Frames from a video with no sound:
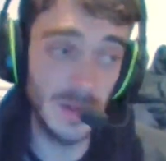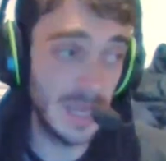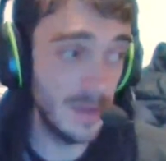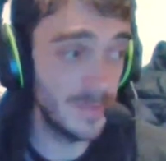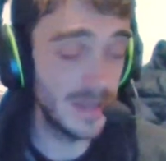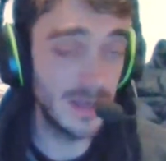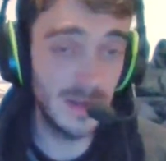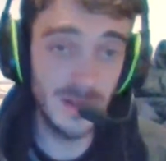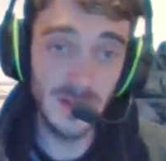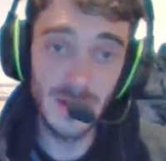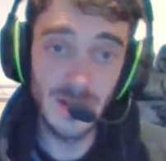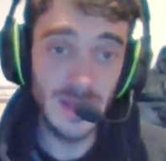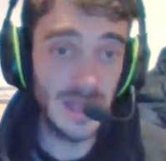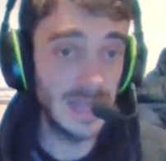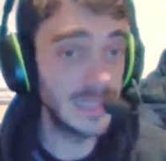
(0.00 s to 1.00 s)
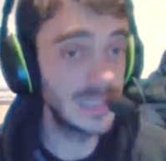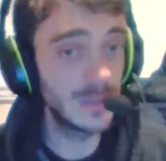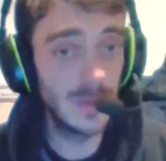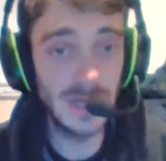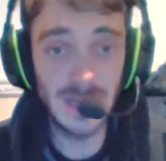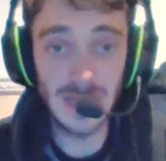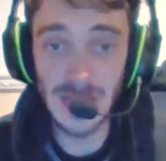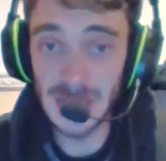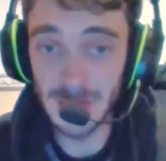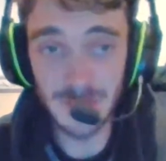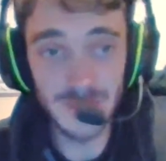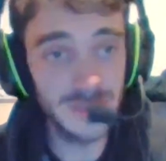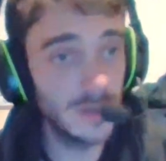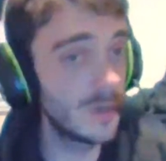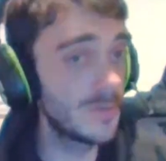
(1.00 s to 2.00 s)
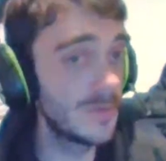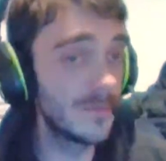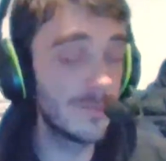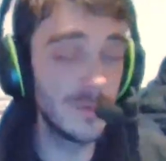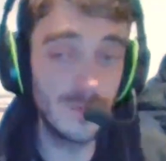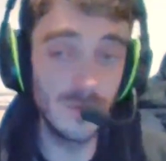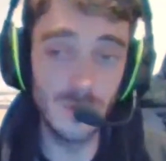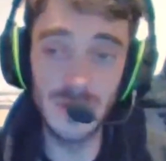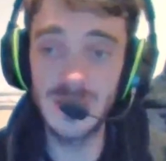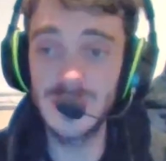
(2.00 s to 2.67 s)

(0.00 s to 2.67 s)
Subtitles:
Epic end-to-end games, open football.